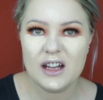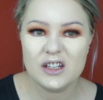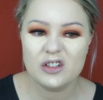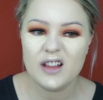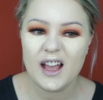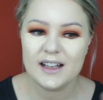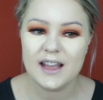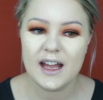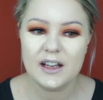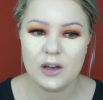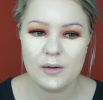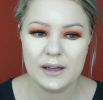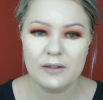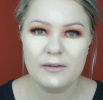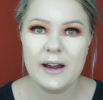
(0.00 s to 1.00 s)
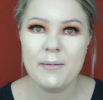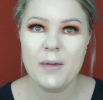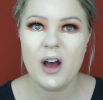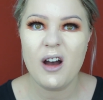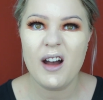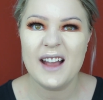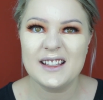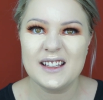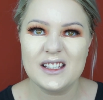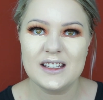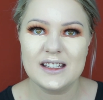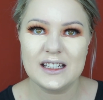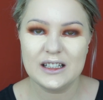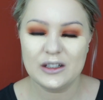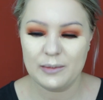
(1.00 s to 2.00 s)
I do like that going around my eyes. It's
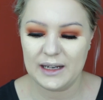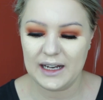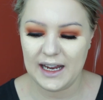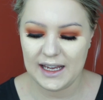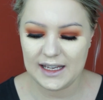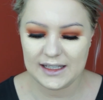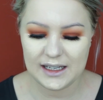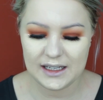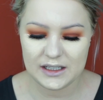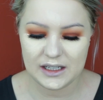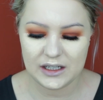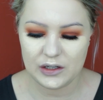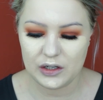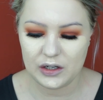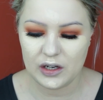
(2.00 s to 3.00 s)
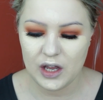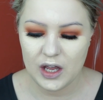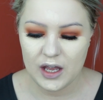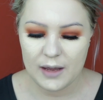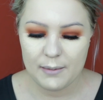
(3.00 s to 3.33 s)
just a little bit easier to